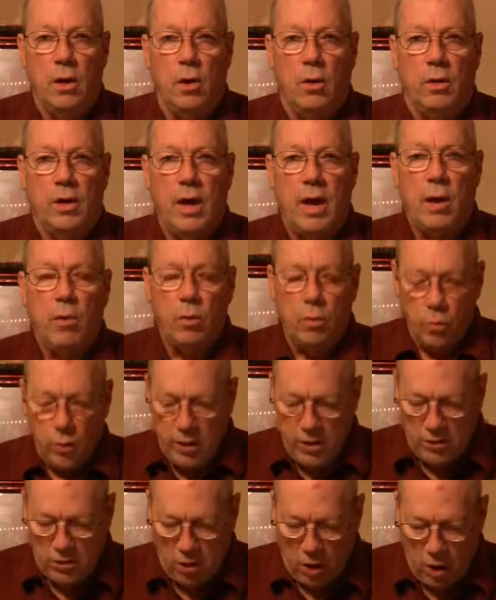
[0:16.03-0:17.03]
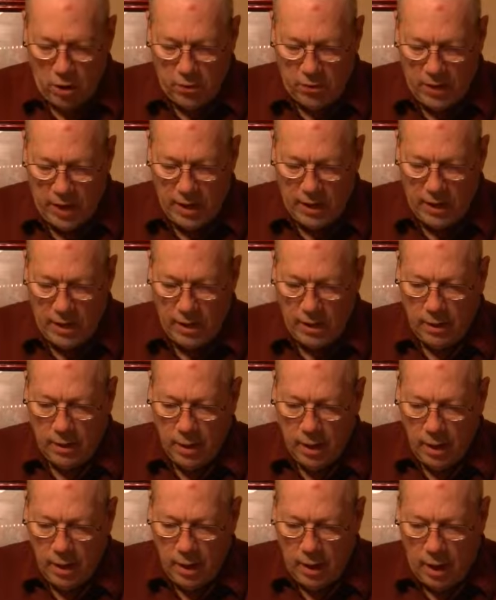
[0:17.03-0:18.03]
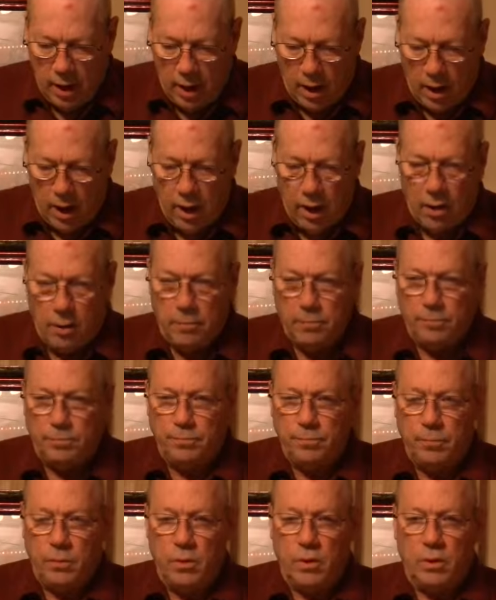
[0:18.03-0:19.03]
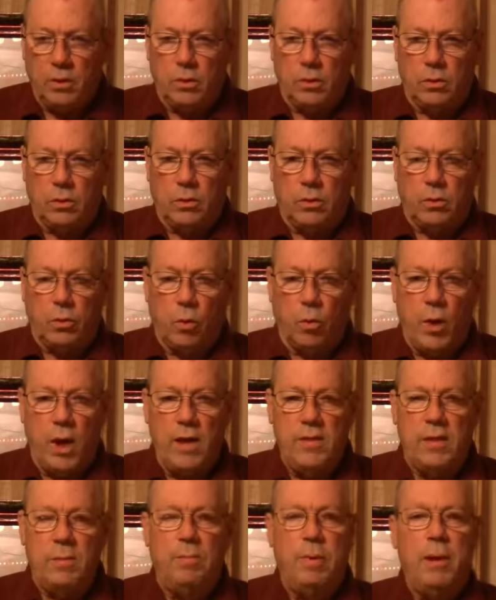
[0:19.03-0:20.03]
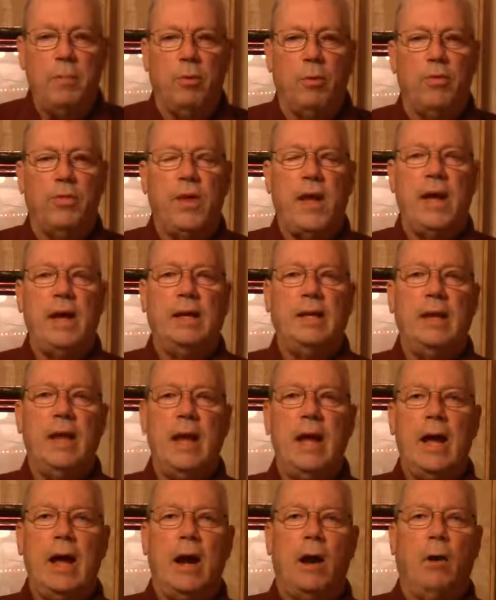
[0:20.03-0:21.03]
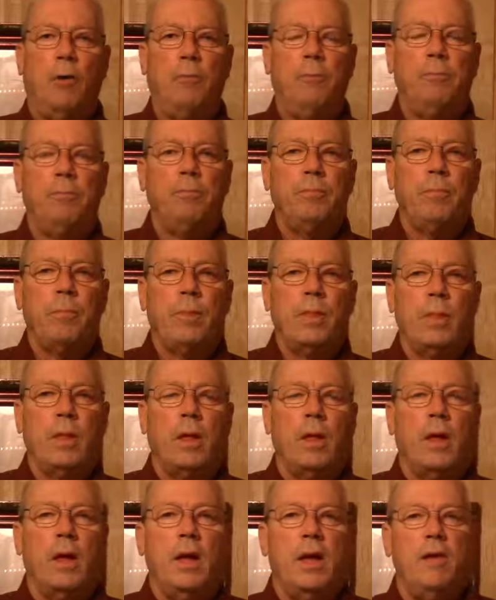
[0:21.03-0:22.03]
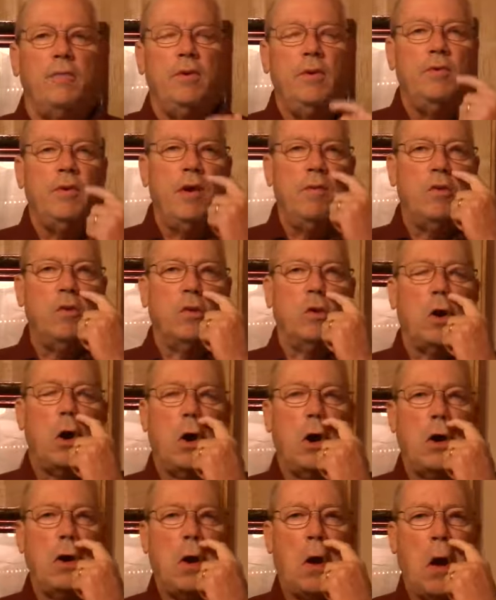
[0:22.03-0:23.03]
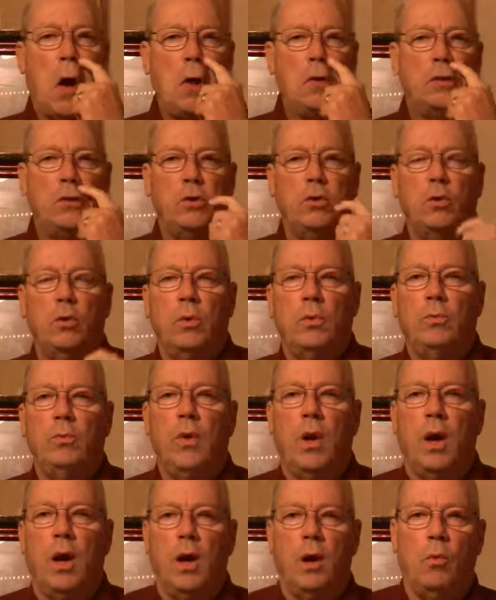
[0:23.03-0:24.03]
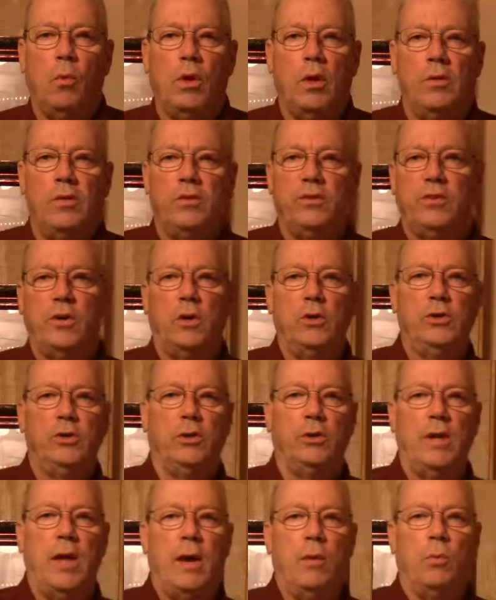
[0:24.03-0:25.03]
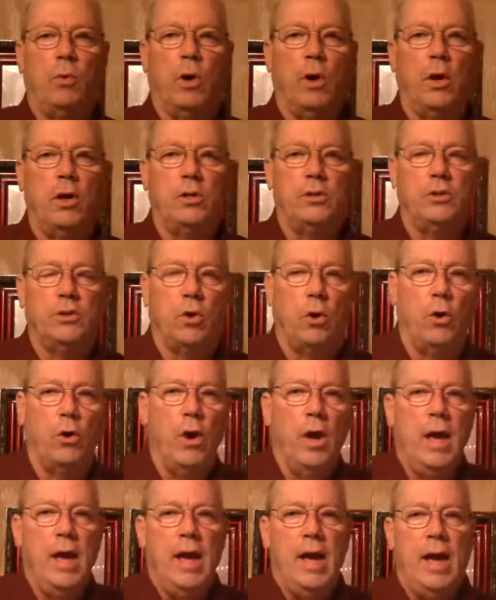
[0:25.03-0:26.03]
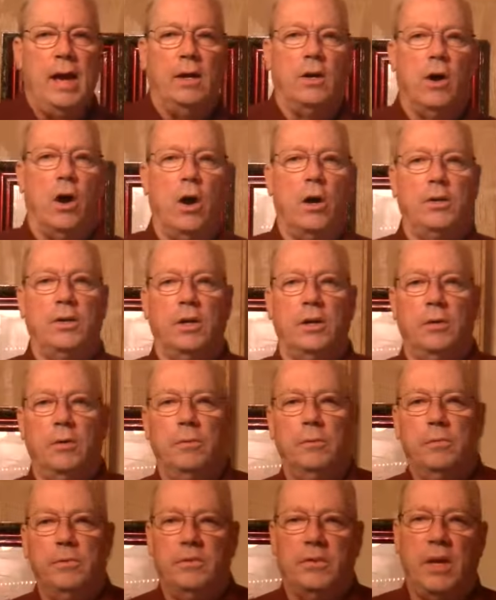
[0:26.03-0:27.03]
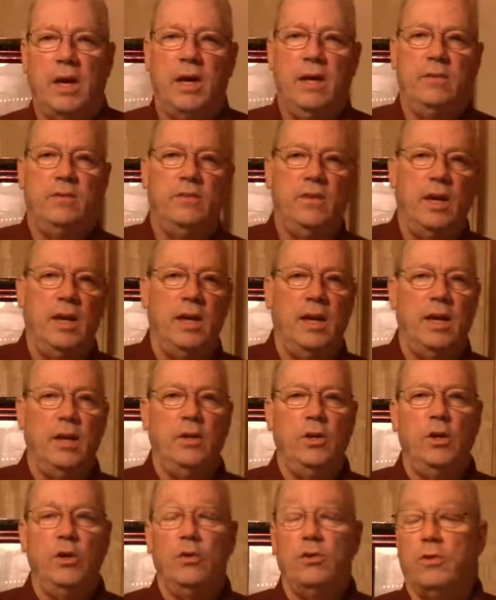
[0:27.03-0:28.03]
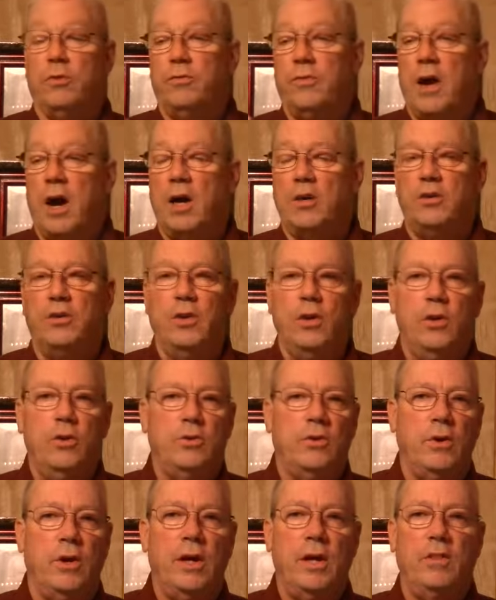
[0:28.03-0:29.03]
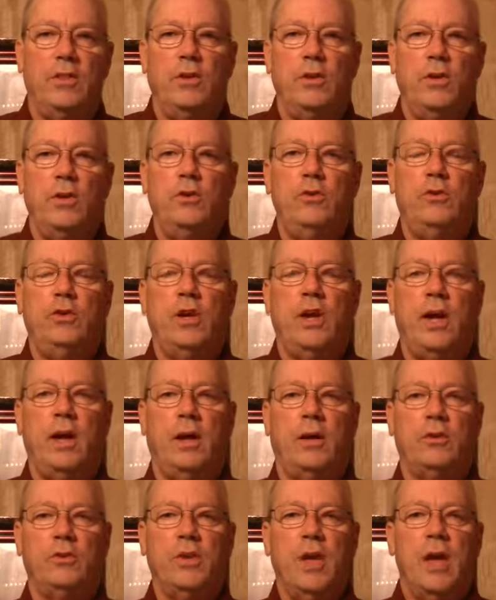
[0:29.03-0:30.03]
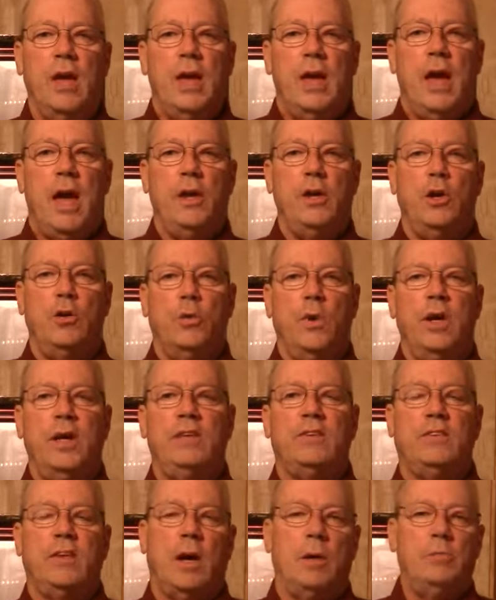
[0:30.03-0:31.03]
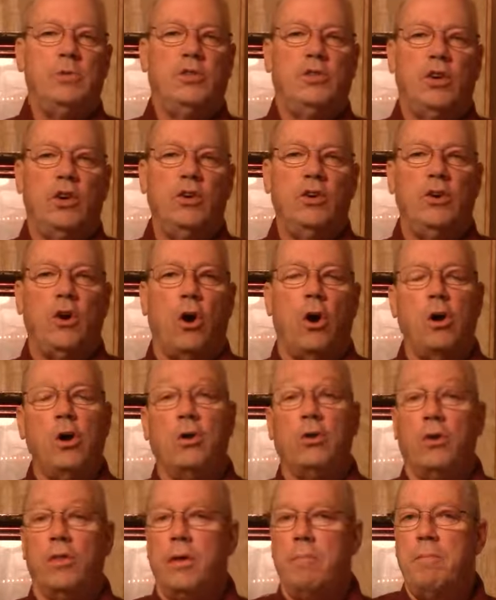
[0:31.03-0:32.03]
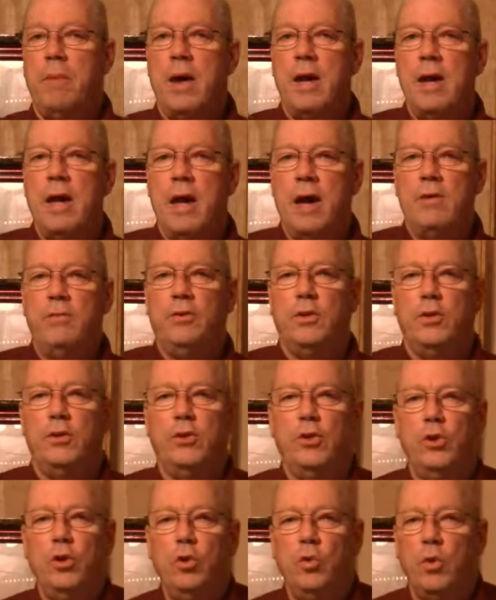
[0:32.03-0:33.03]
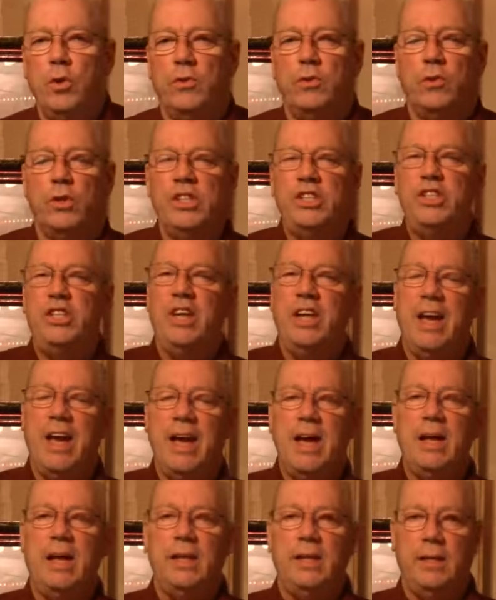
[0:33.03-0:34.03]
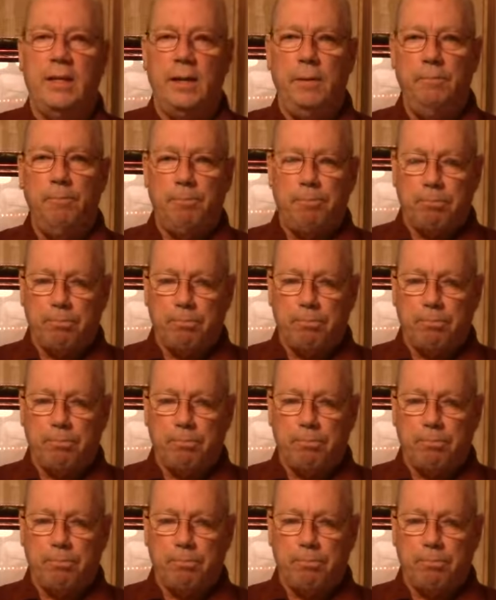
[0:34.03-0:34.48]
Okay? When we start thinking uh, the way that people think now, if you've ever gone on to uh, one of the social networks or and gone to say CNN News or Fox News or any of the news channels and you read some certain article that may have to do with Christianity